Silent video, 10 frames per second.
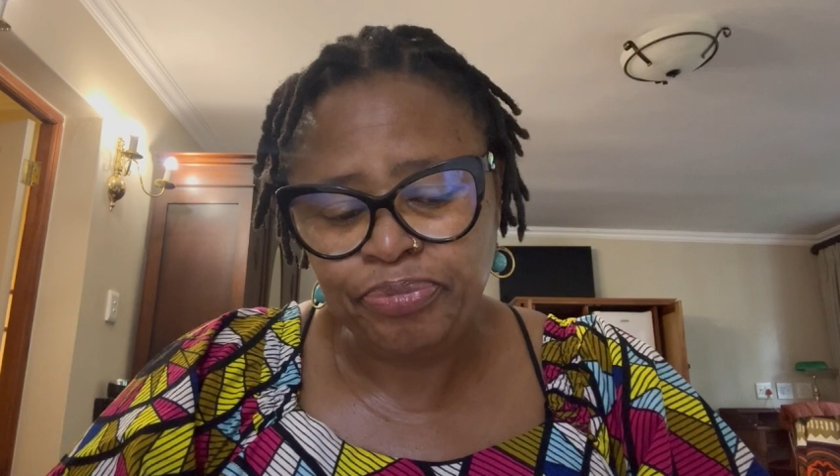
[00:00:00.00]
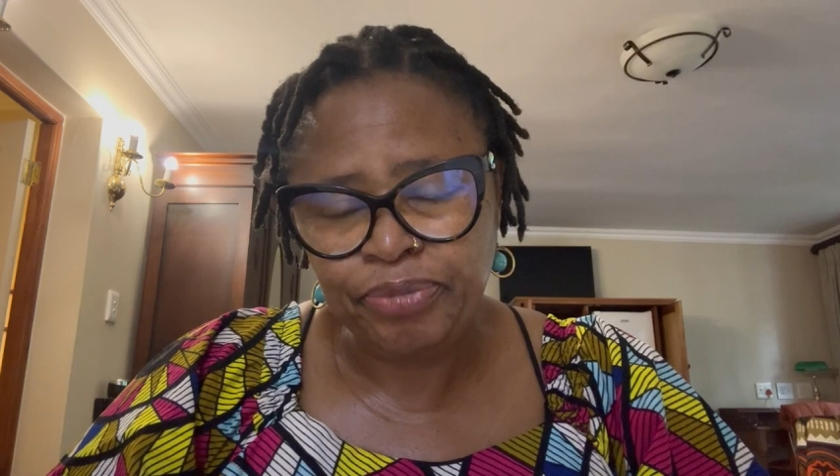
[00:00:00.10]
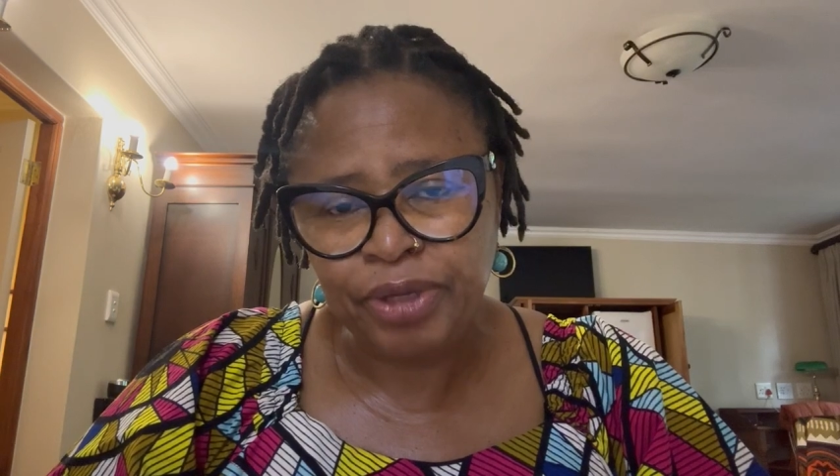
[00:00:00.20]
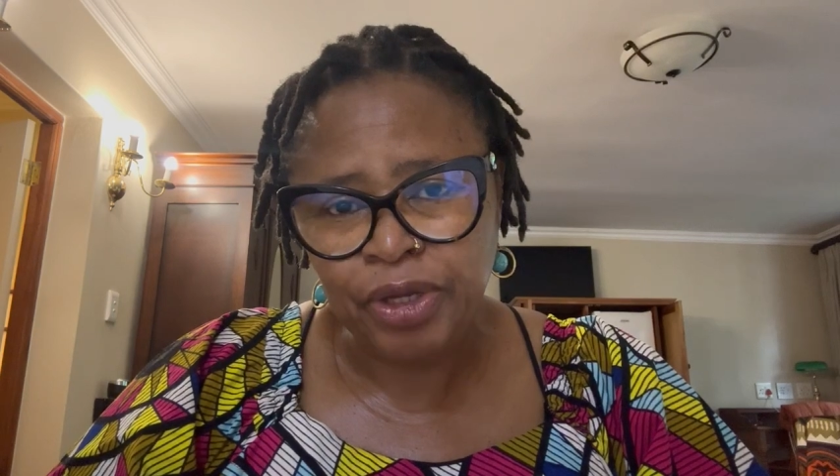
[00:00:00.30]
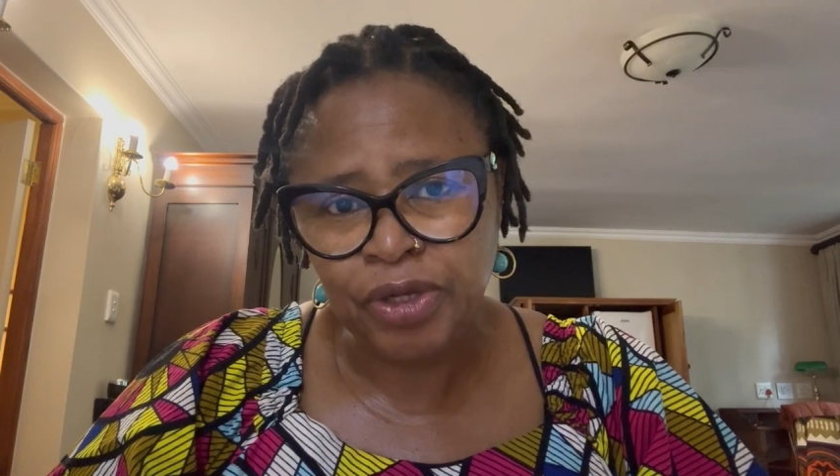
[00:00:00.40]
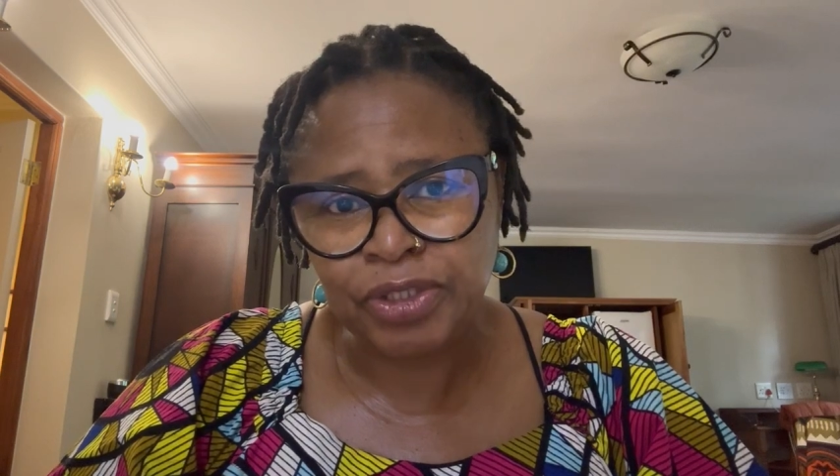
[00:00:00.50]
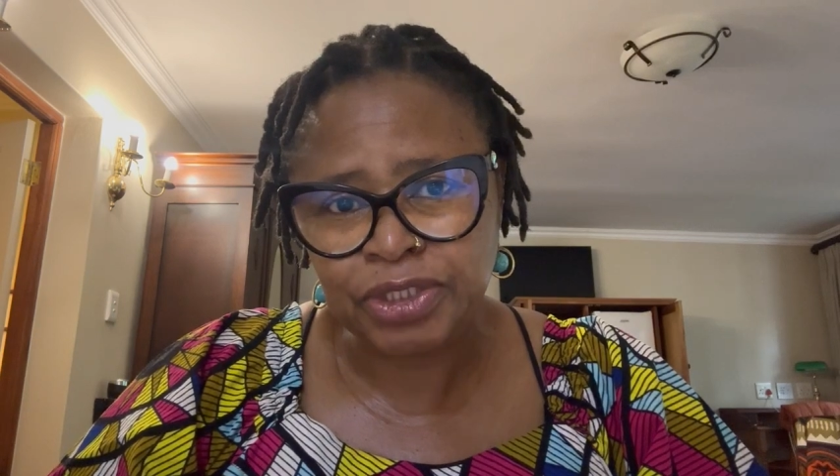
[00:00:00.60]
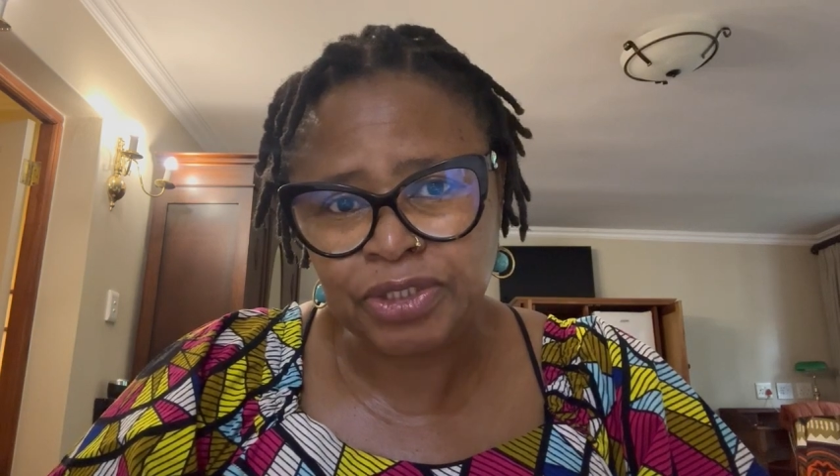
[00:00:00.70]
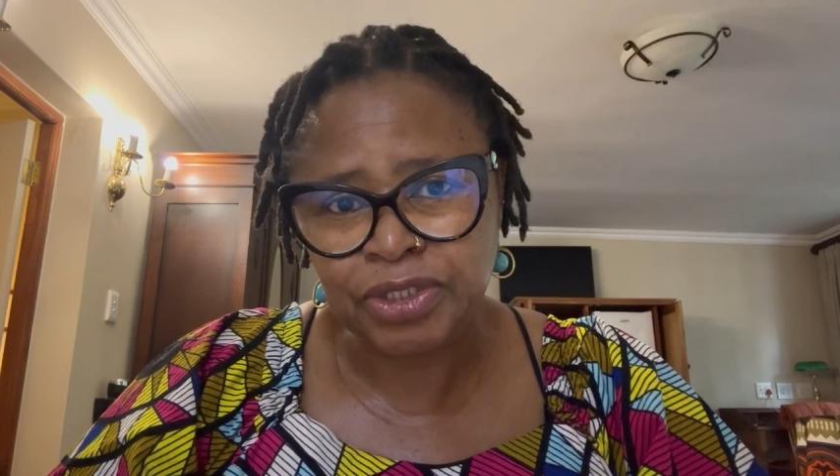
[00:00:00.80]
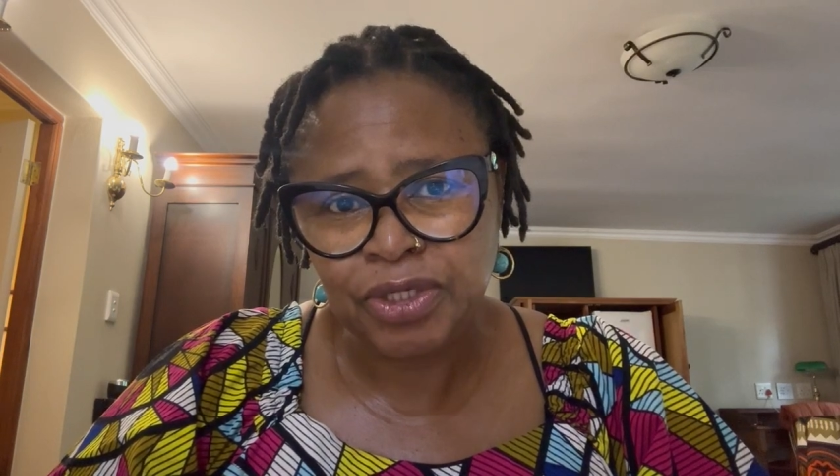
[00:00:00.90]

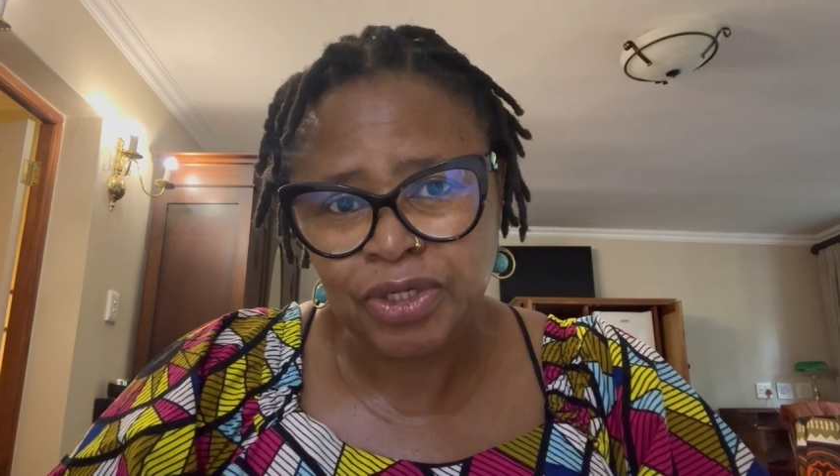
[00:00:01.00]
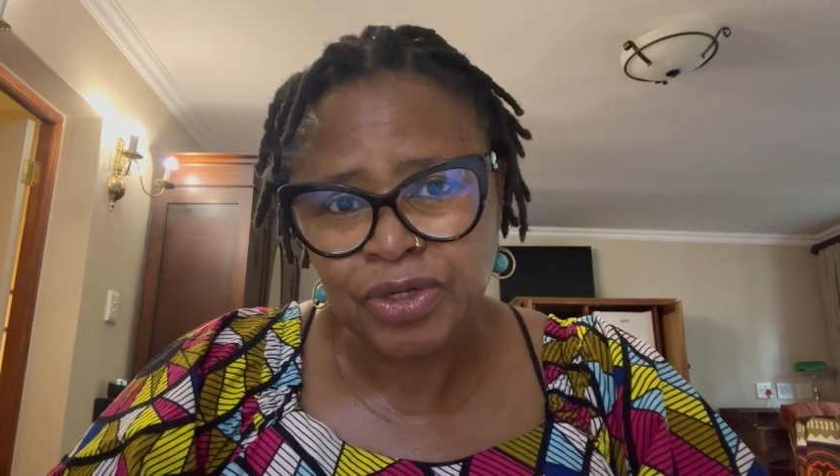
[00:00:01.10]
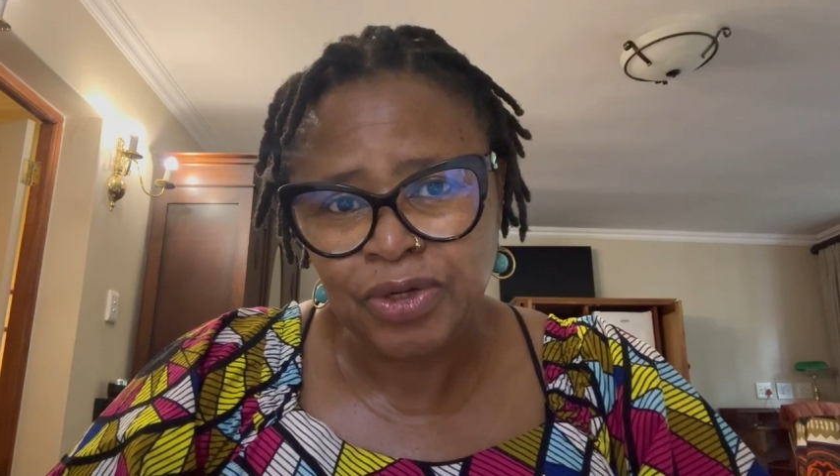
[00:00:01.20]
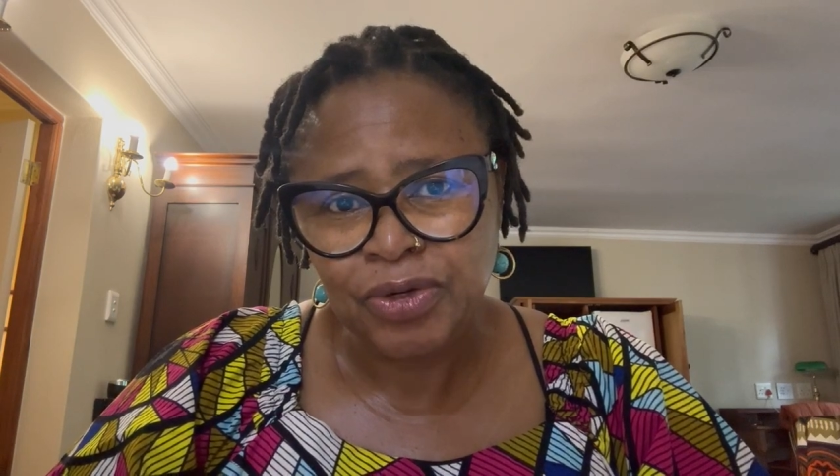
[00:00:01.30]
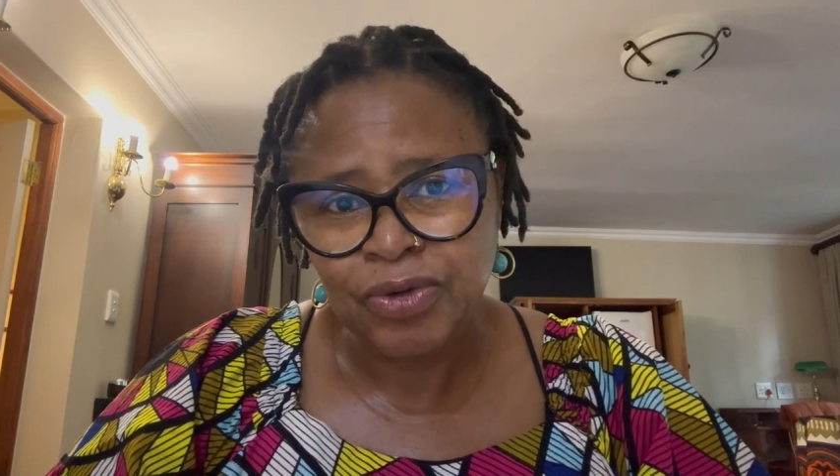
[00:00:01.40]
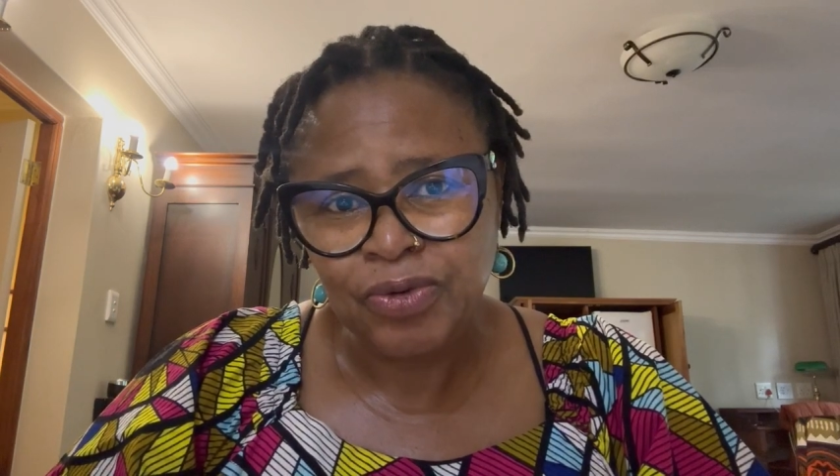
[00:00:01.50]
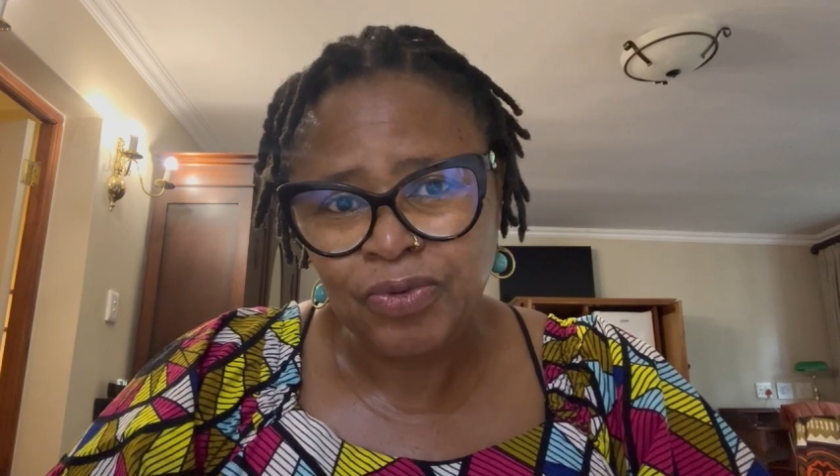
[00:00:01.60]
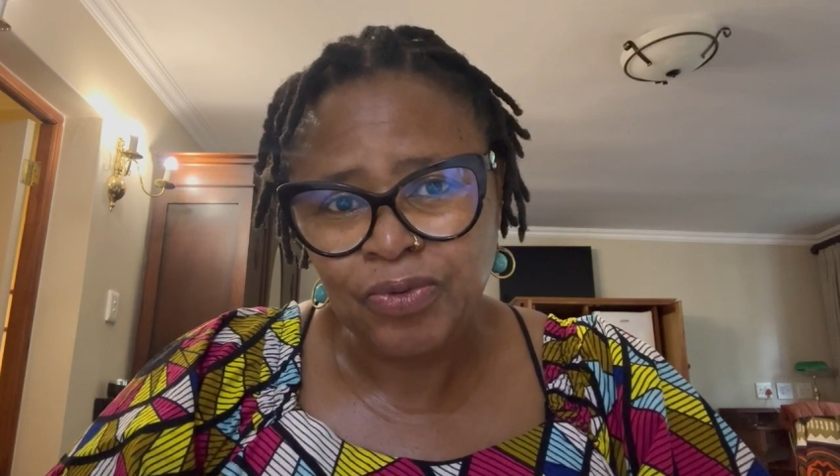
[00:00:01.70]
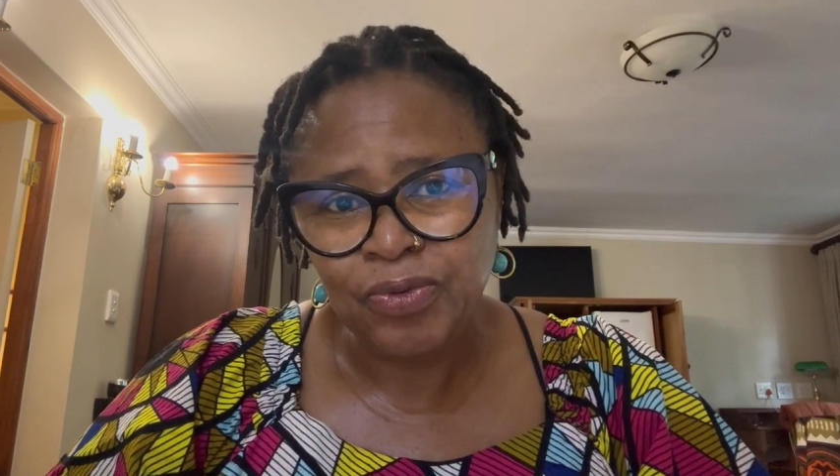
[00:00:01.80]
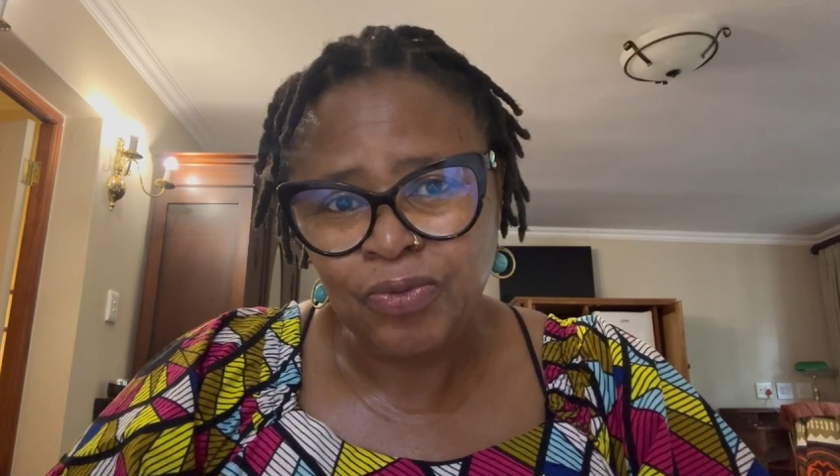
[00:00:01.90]
Because
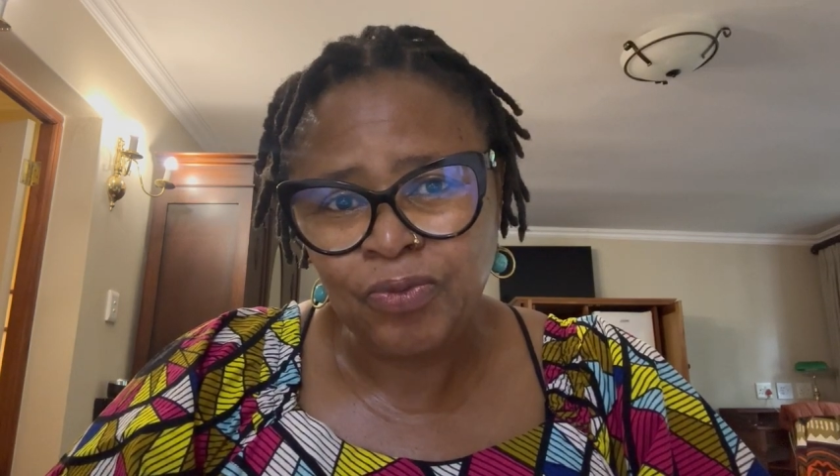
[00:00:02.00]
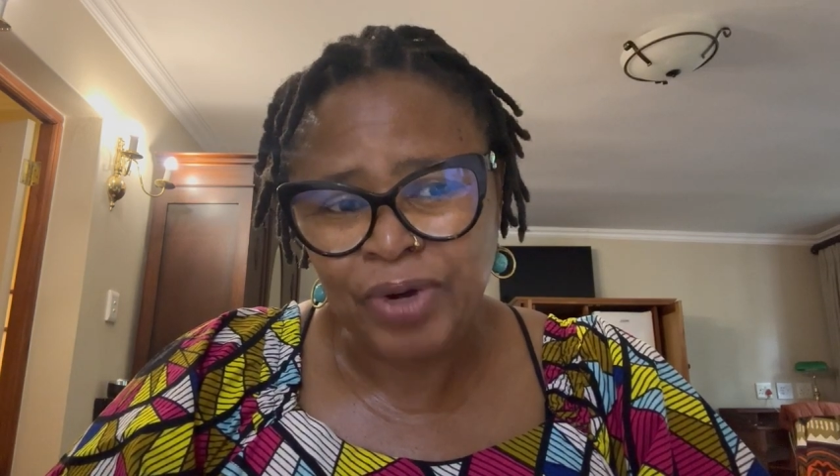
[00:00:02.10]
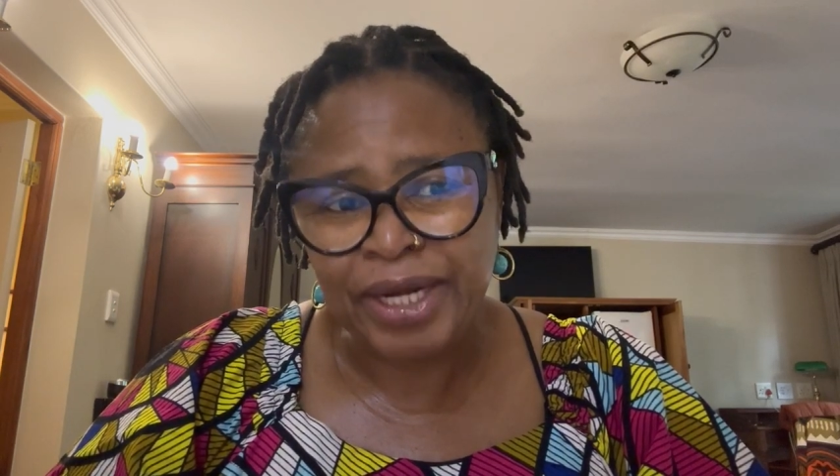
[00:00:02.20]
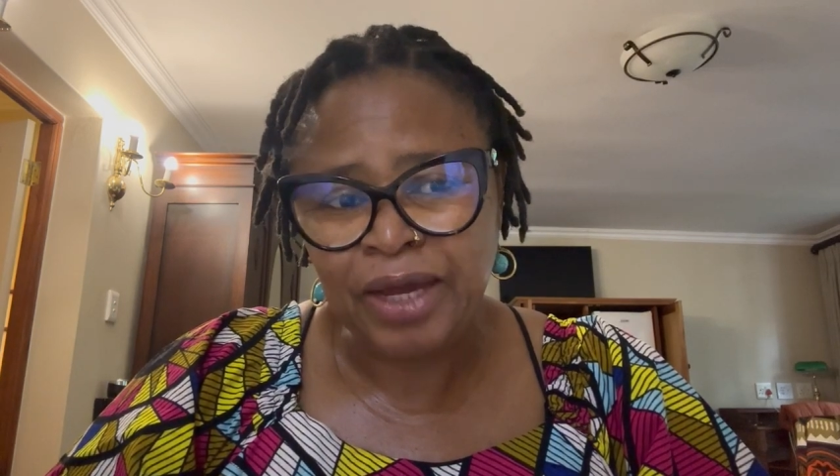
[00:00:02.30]
when